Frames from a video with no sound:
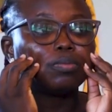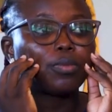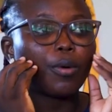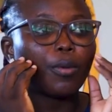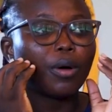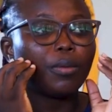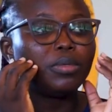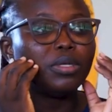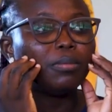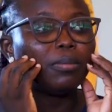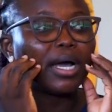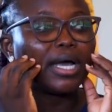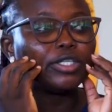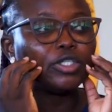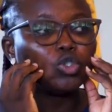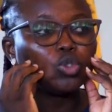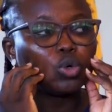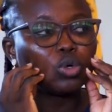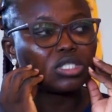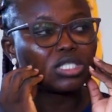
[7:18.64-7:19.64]
Probably my
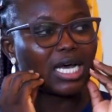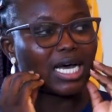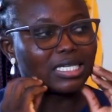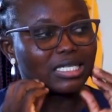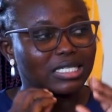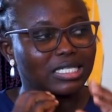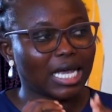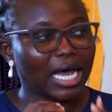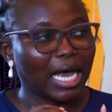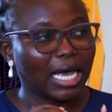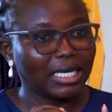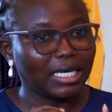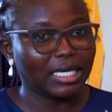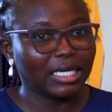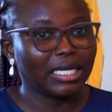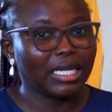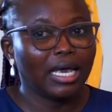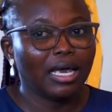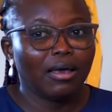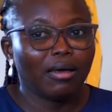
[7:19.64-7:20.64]
jaws are
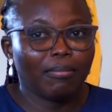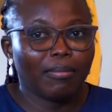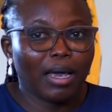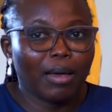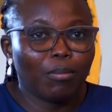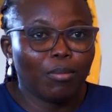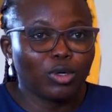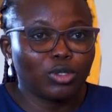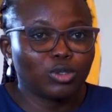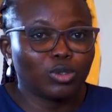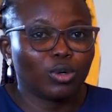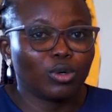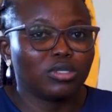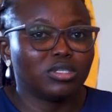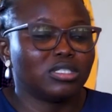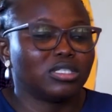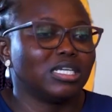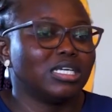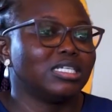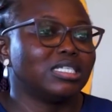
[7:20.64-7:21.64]
sagging, my
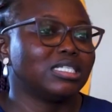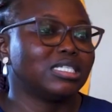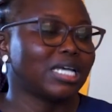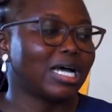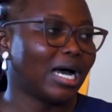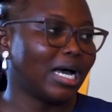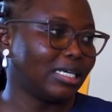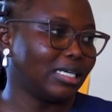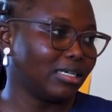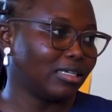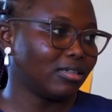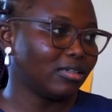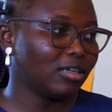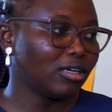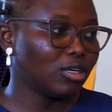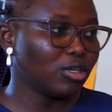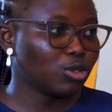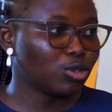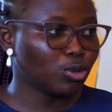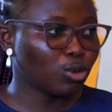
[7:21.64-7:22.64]
buttocks is sagging.
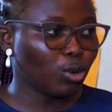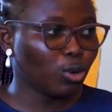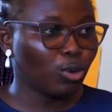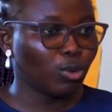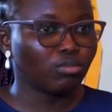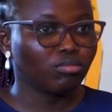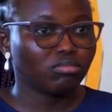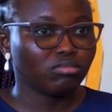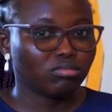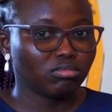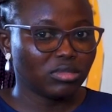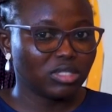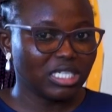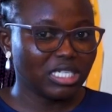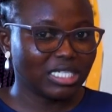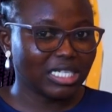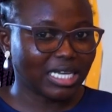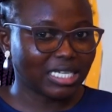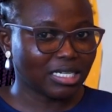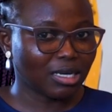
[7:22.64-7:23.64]
So
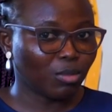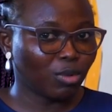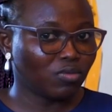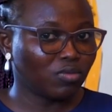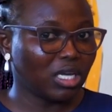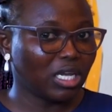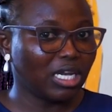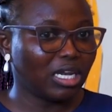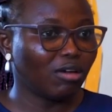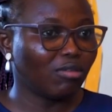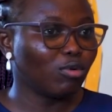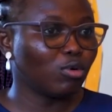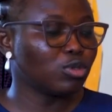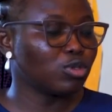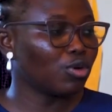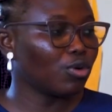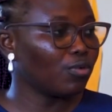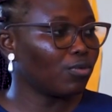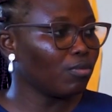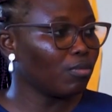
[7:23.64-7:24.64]
these are some of the
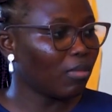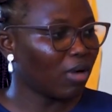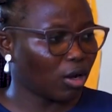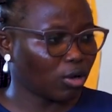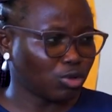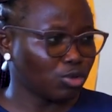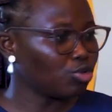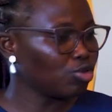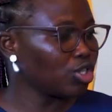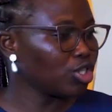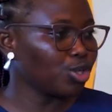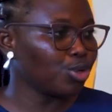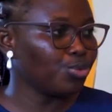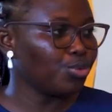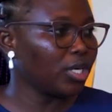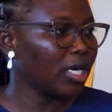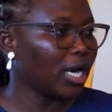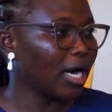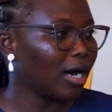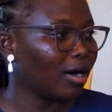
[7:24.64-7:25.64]
levels of malnutrition
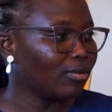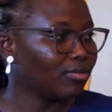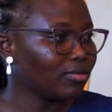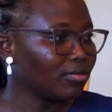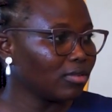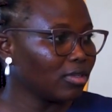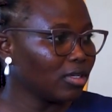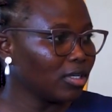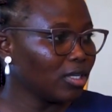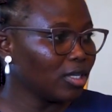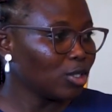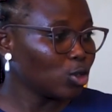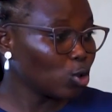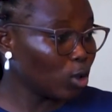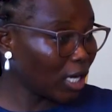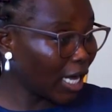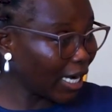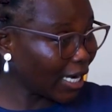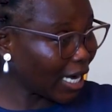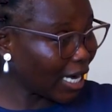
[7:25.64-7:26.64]
we have.
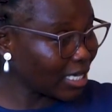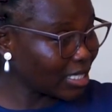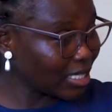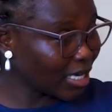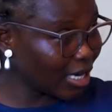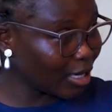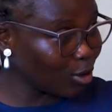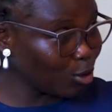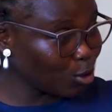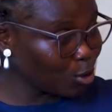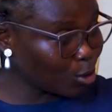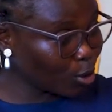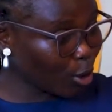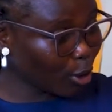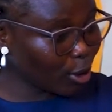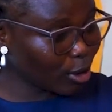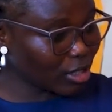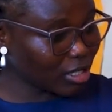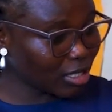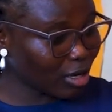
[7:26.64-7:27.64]
So like I said, you saw
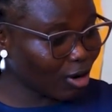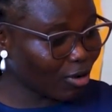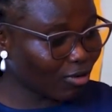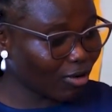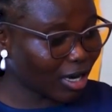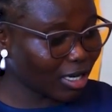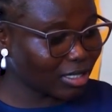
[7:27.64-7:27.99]
yourself